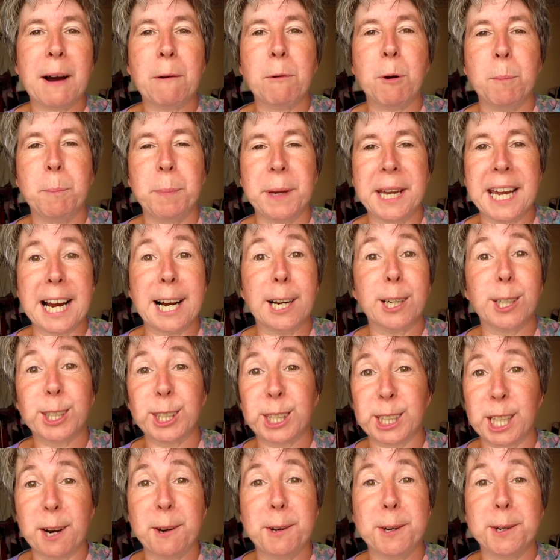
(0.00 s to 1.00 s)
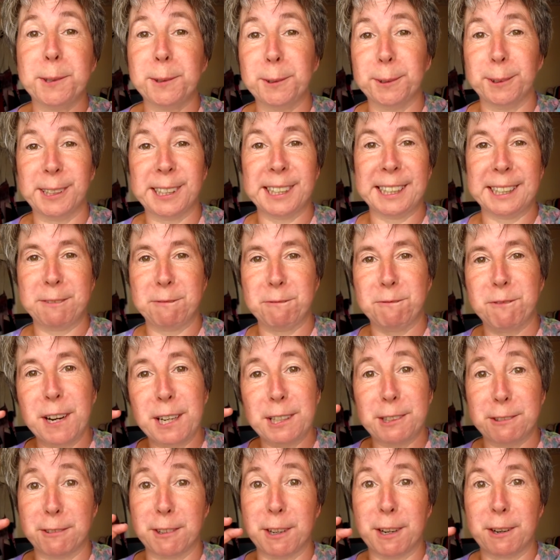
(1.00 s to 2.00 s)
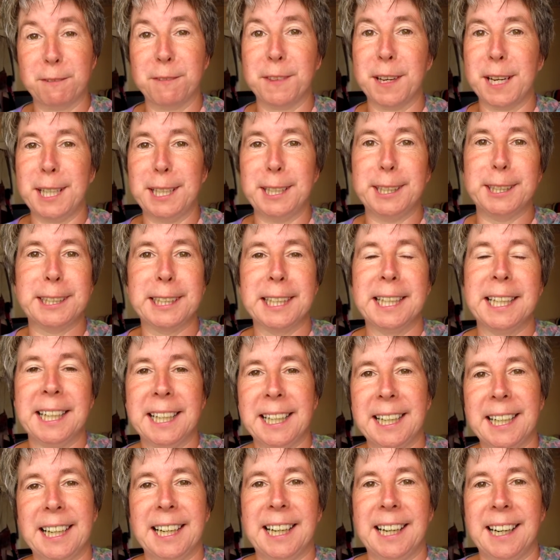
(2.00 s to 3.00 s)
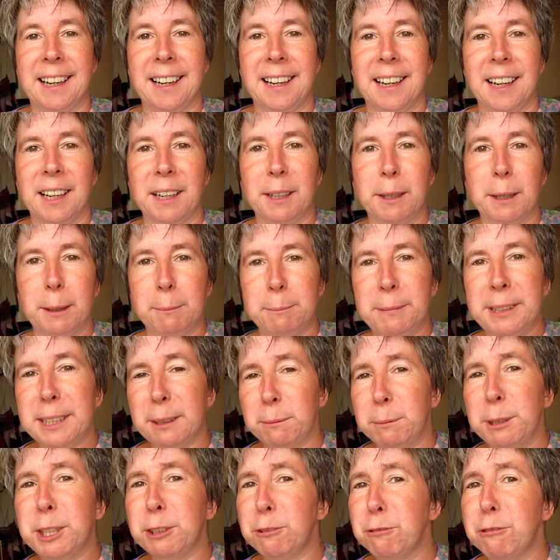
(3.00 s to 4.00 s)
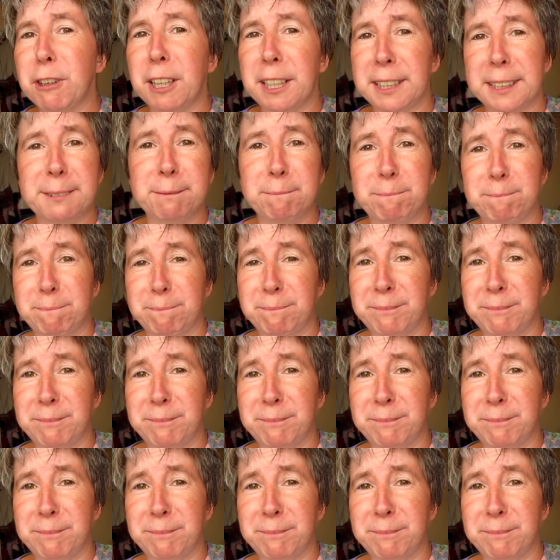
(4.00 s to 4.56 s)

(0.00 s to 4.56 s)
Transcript: That would be so cool to photograph those. I'm still trying to